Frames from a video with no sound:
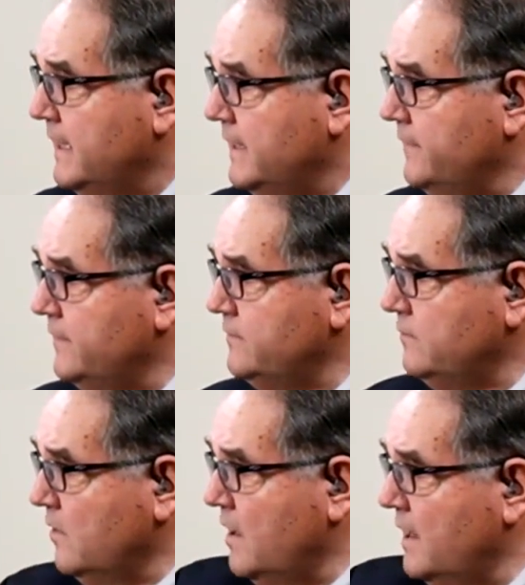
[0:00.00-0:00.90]
And the new
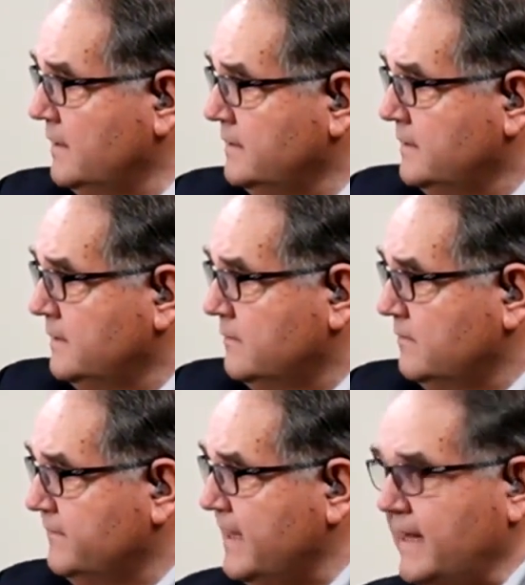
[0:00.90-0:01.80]
law
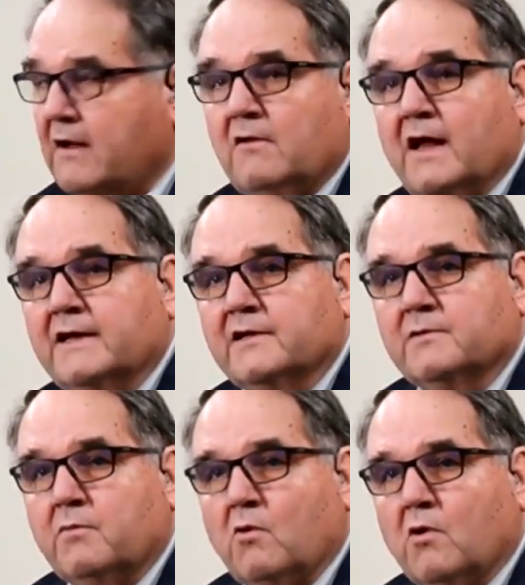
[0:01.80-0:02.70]
we've got outlined on the
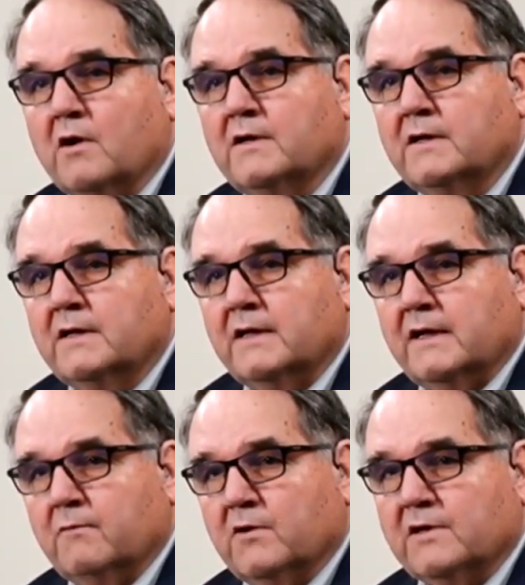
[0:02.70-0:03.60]
board,
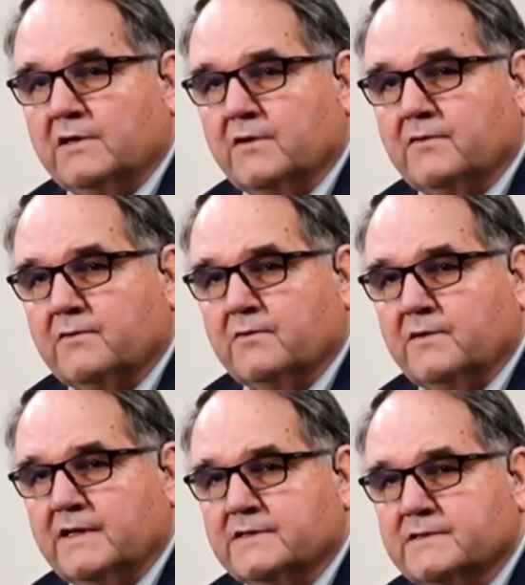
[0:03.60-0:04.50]
and we're going to go through
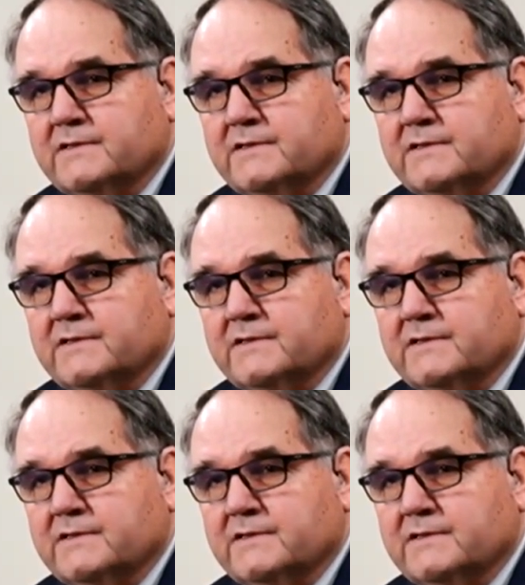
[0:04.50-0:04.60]
this.